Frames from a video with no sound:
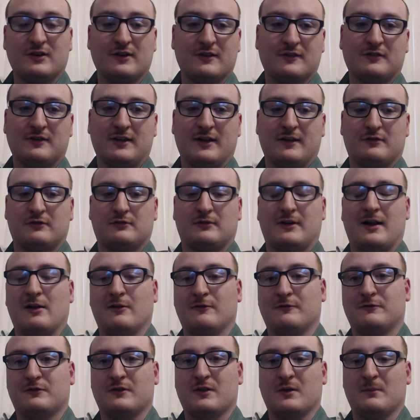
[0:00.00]
his life
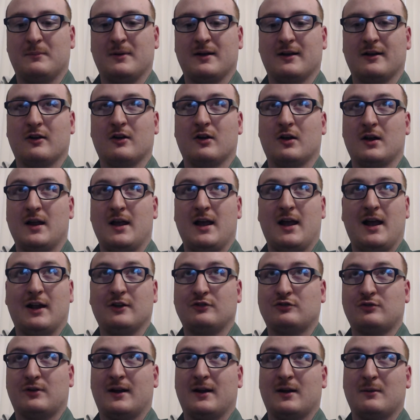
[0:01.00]
around for the better and
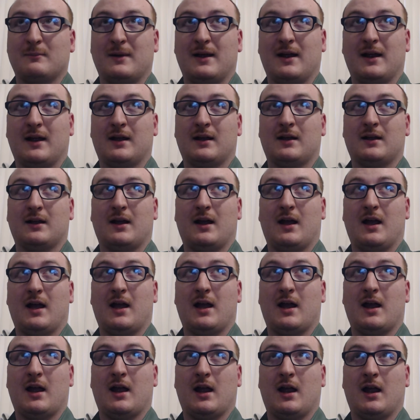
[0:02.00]
try to make
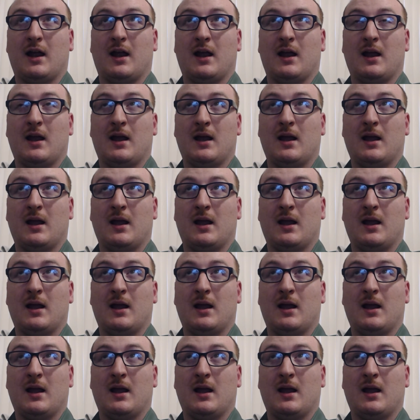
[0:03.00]
a